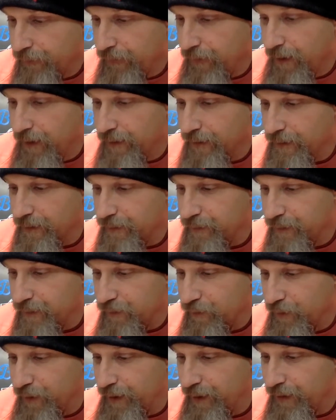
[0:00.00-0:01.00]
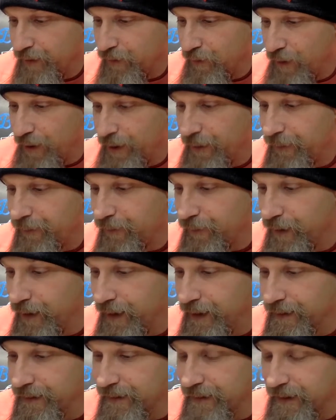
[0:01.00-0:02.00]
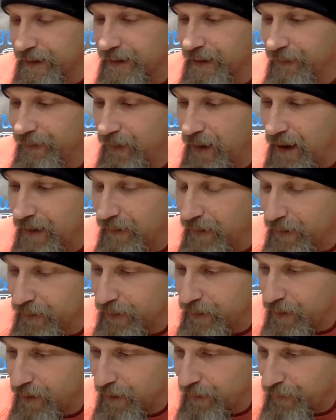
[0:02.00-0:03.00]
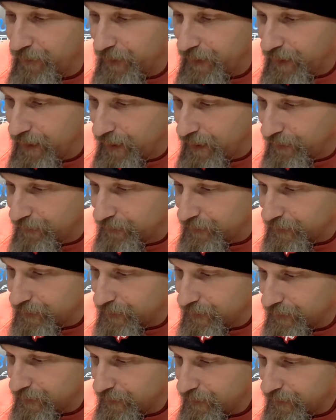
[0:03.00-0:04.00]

runs between 23 and 6,500 RPMs.